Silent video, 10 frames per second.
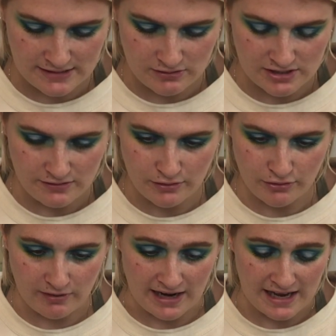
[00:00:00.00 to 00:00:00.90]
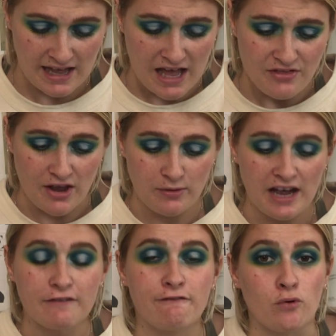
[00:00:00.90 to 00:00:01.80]
003. They only
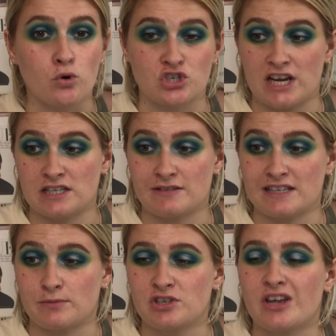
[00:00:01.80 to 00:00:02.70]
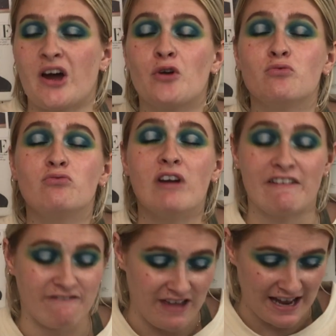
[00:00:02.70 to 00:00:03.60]
had four shades of this, which is
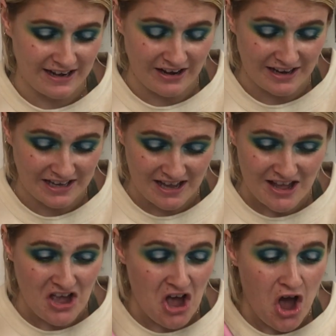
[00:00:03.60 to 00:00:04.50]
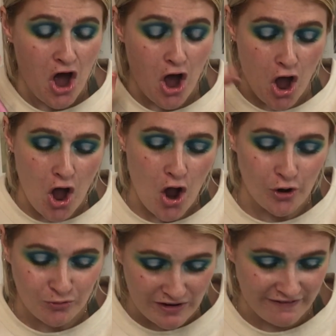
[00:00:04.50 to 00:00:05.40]
horrific, like
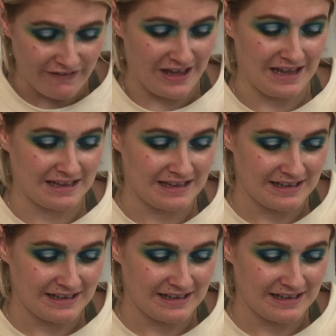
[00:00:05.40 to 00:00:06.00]
horrific.